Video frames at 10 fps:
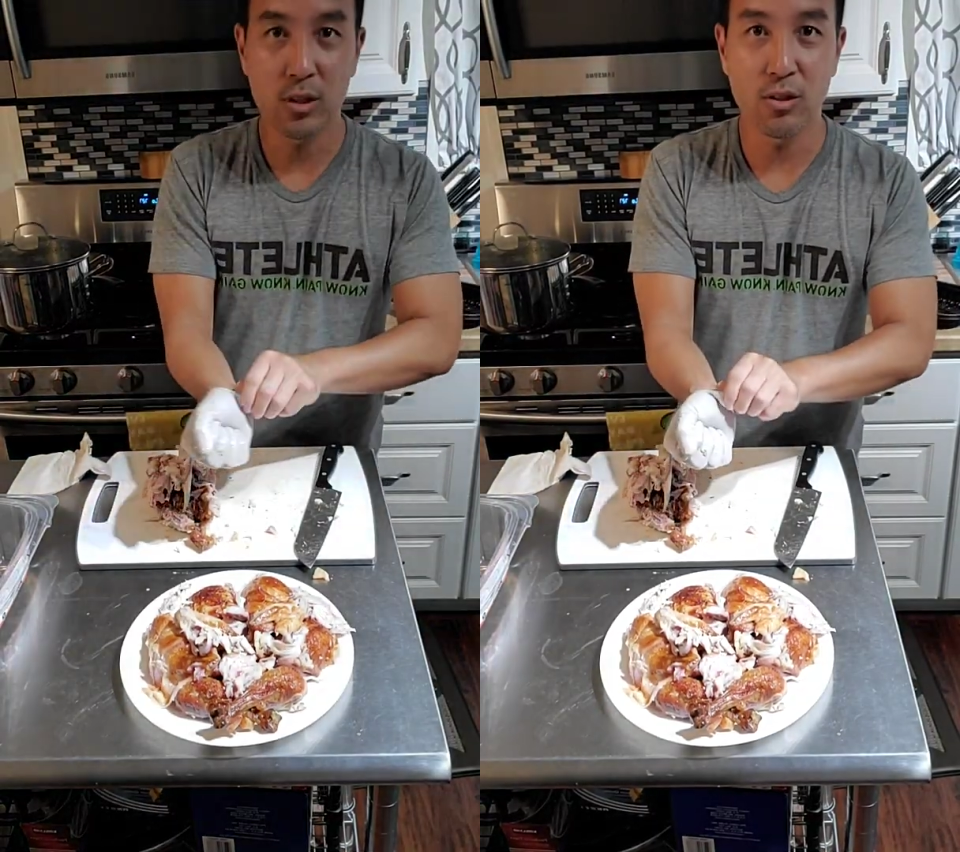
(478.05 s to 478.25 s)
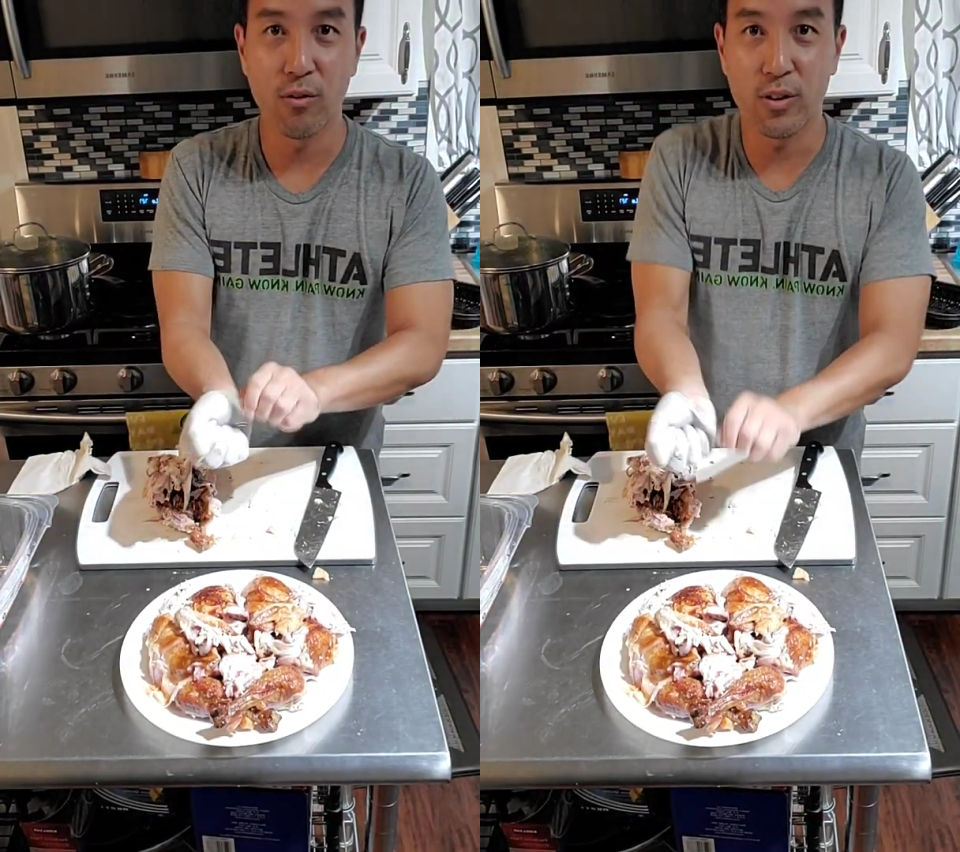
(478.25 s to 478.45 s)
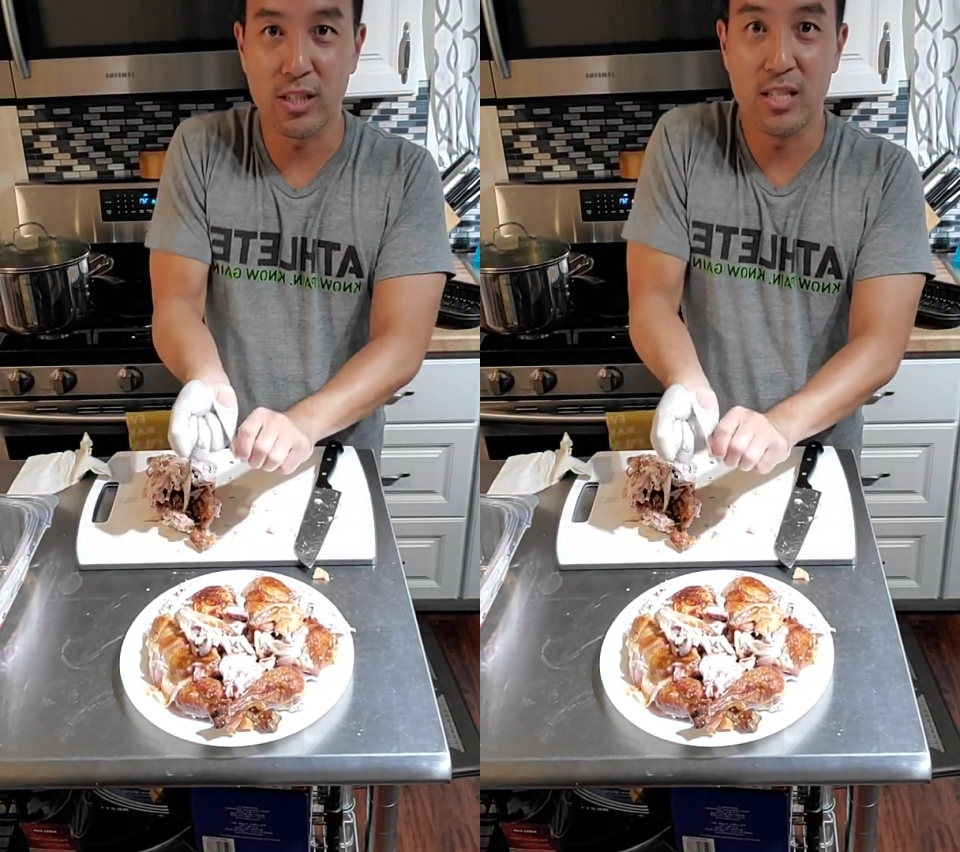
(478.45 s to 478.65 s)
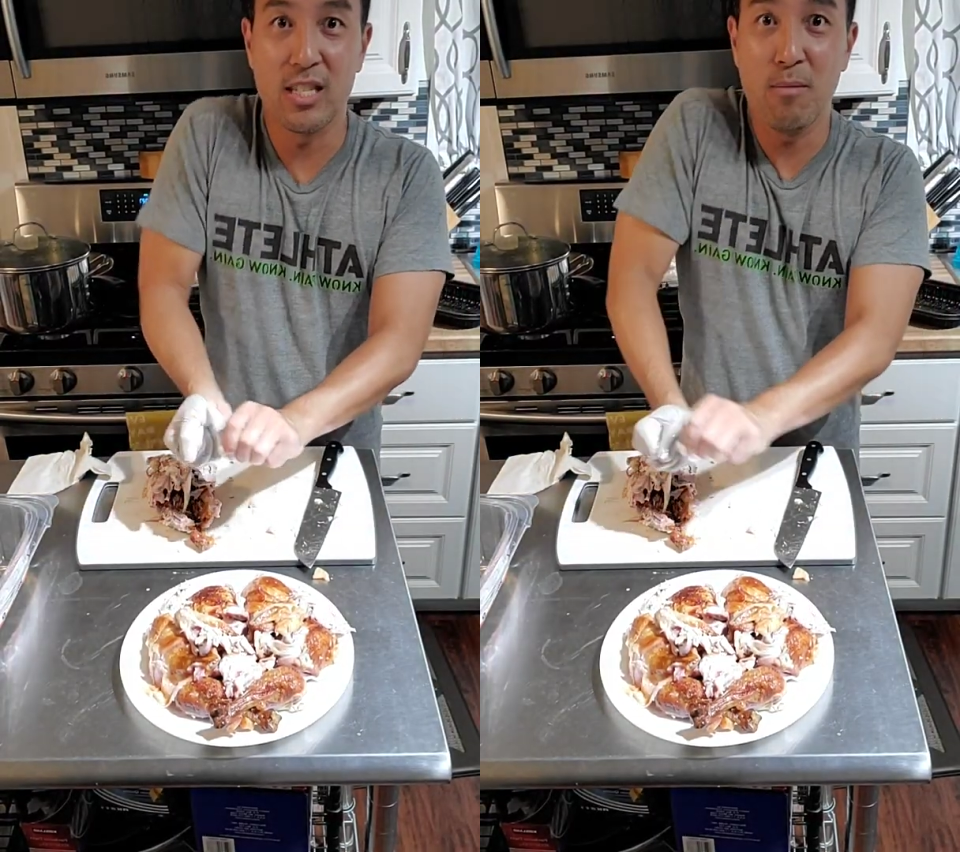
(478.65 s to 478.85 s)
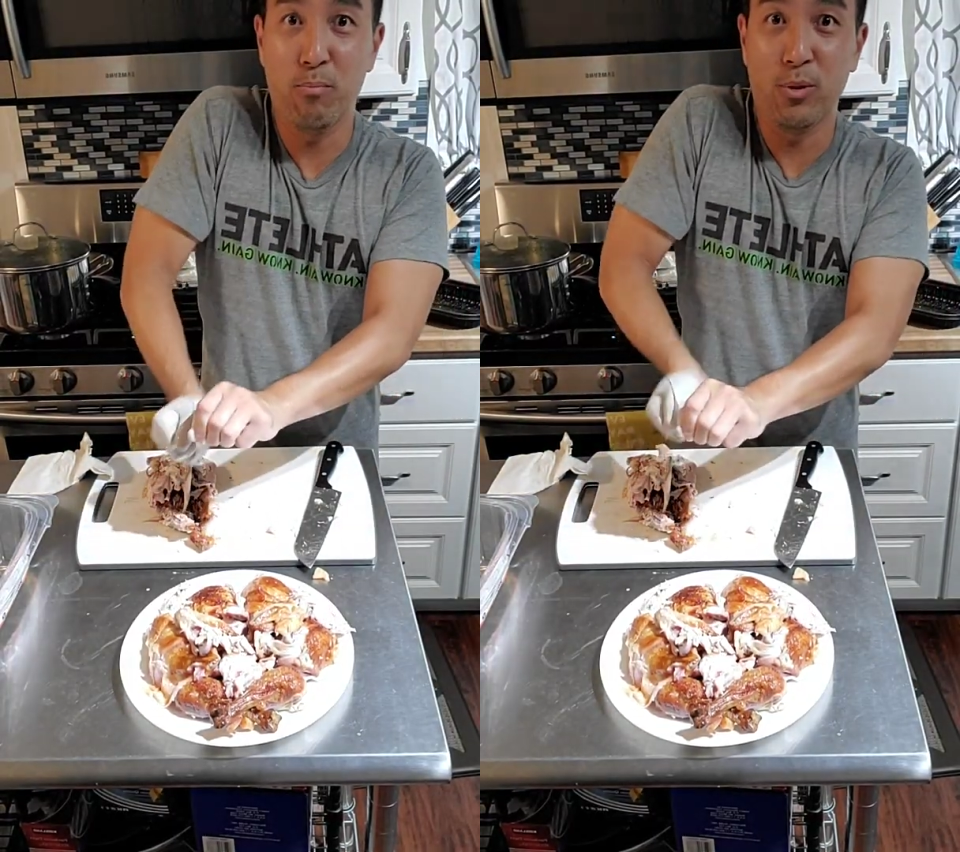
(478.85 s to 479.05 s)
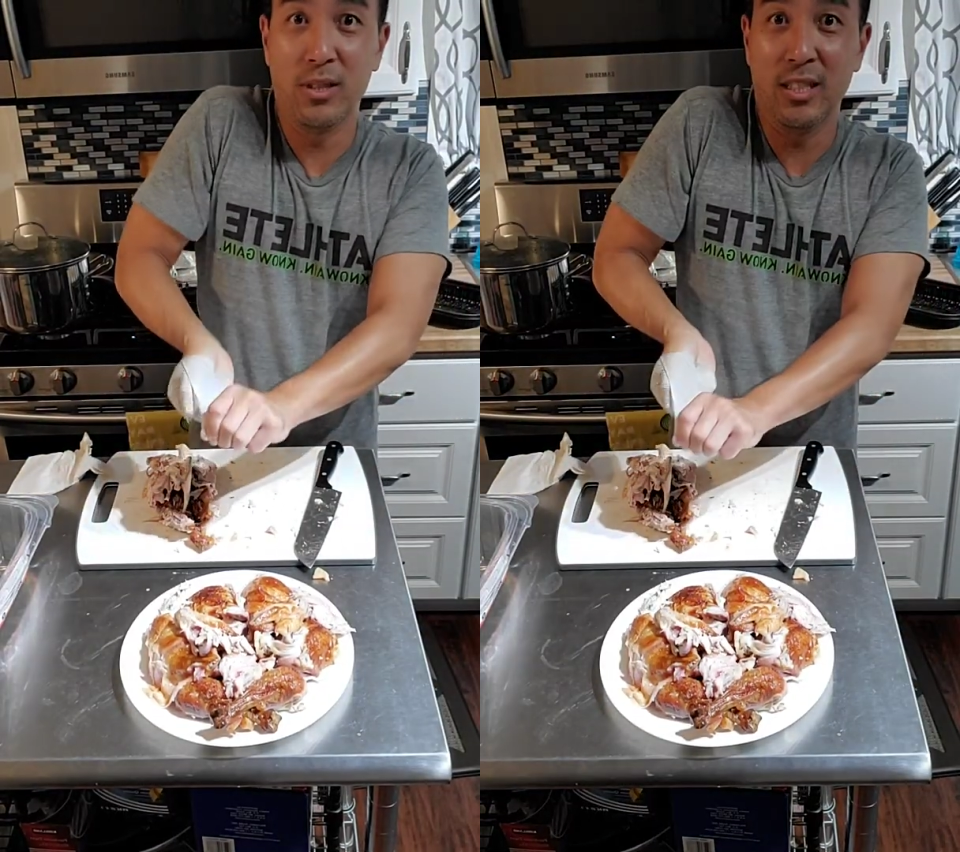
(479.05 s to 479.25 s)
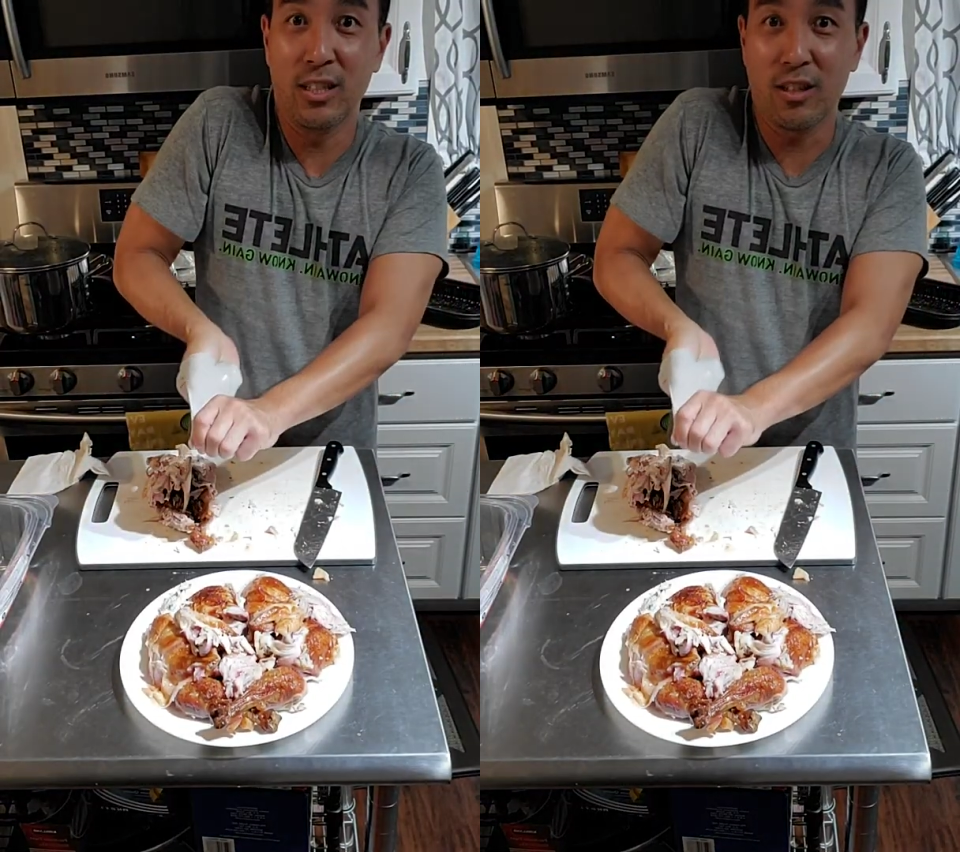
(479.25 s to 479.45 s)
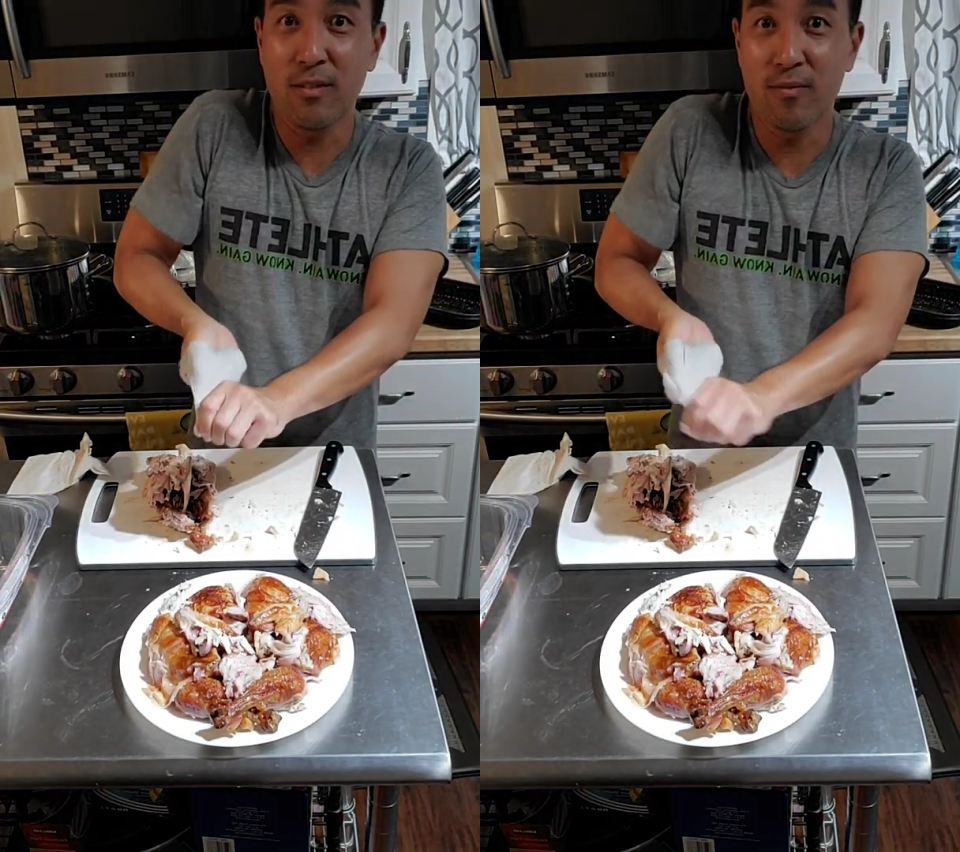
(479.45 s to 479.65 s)
to do a very simple
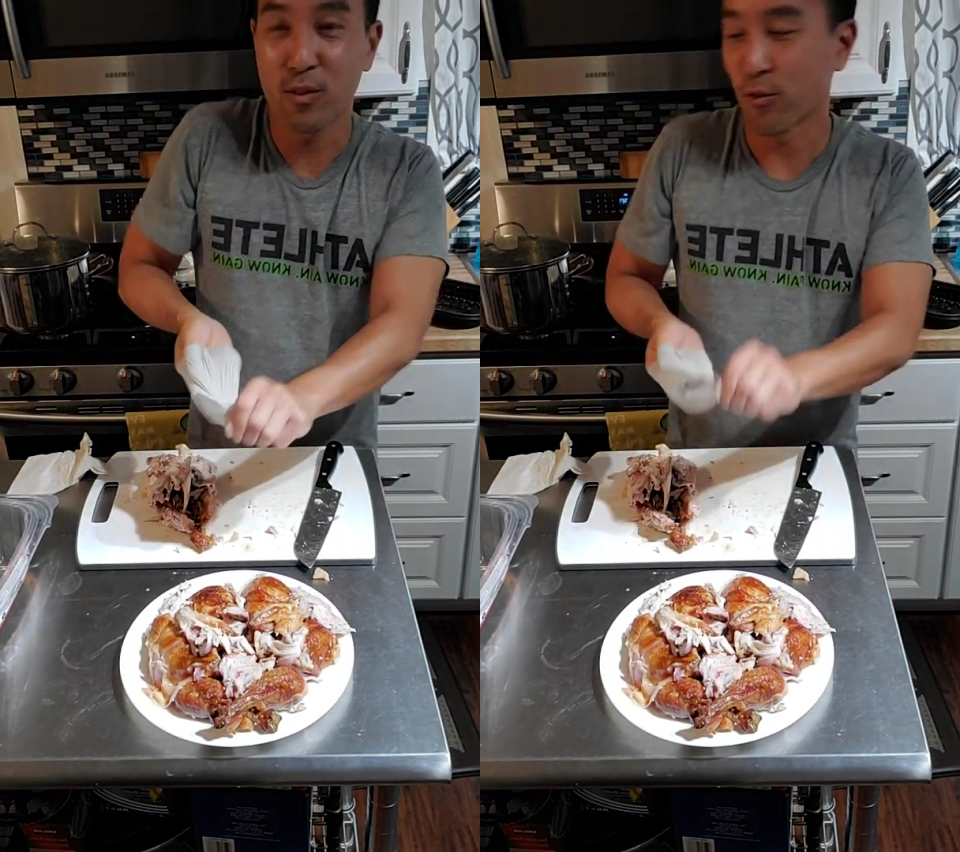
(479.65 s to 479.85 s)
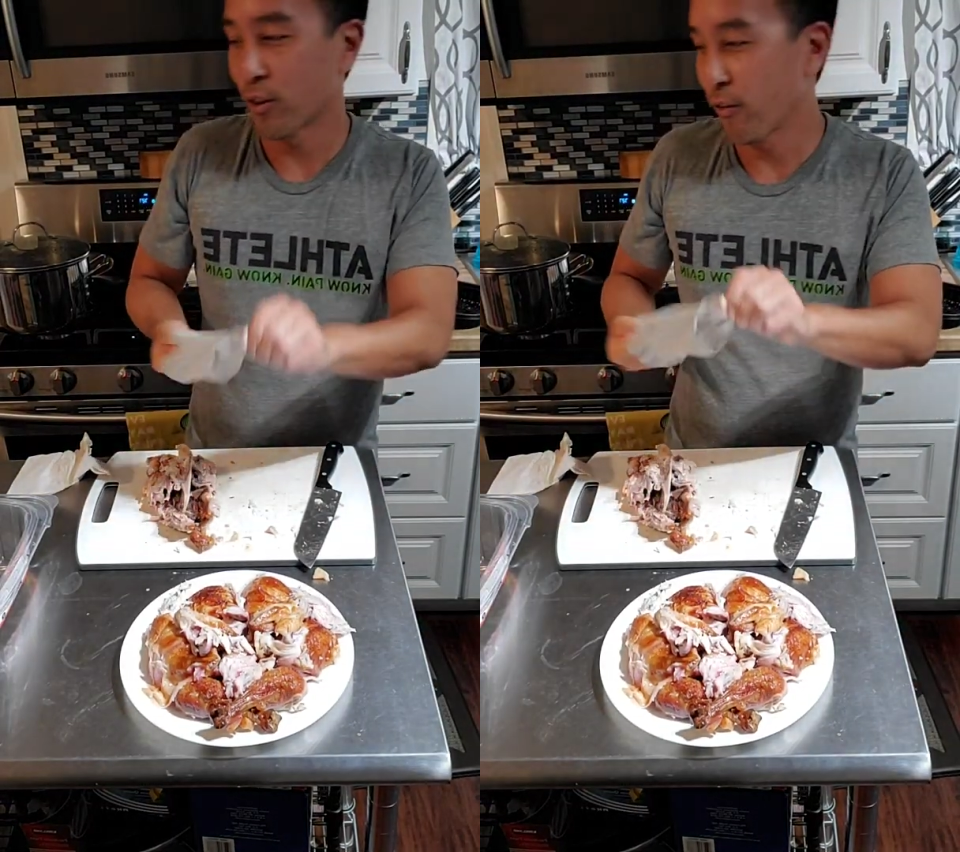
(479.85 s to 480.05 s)
dinner for the